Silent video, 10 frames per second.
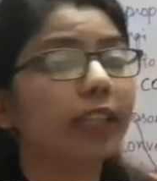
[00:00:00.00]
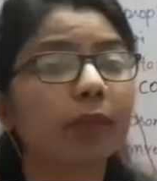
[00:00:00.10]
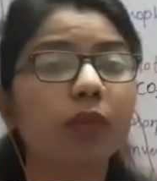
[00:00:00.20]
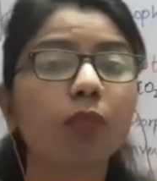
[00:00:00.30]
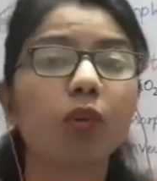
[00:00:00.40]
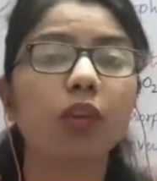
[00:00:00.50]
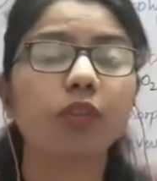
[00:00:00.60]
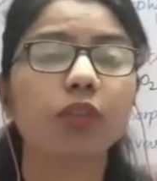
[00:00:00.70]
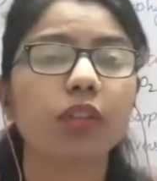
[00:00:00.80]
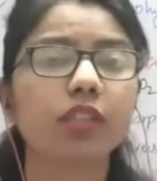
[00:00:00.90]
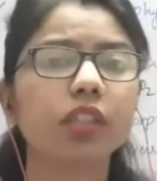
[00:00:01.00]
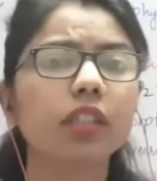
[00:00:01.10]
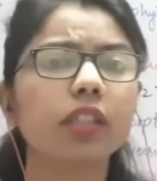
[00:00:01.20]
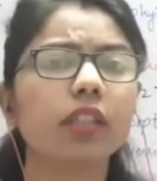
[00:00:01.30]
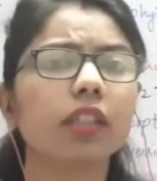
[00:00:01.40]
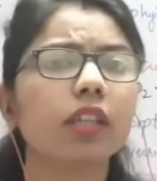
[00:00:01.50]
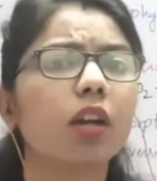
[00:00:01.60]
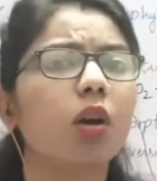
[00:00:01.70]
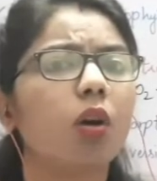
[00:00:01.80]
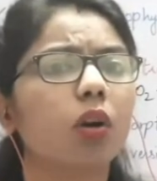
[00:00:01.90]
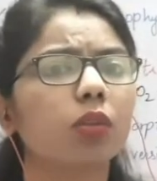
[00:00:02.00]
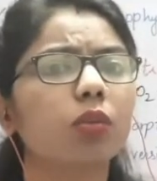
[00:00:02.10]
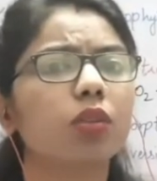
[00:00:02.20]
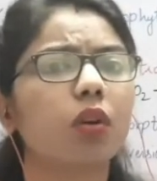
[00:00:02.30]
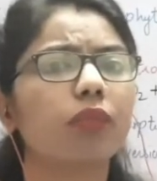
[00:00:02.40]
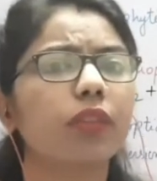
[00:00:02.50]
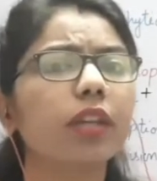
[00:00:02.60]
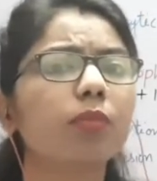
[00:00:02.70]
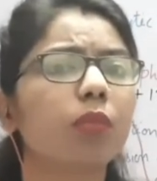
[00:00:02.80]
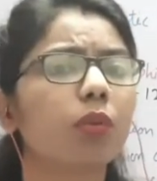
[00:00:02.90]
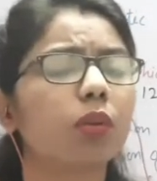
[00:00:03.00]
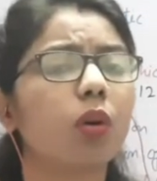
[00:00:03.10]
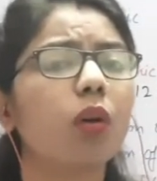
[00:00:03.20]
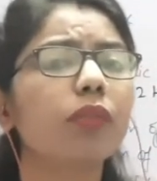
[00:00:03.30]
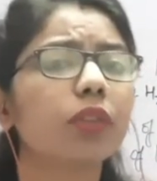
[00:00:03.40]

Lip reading: type of mode of nutrition? Autotrophic mode of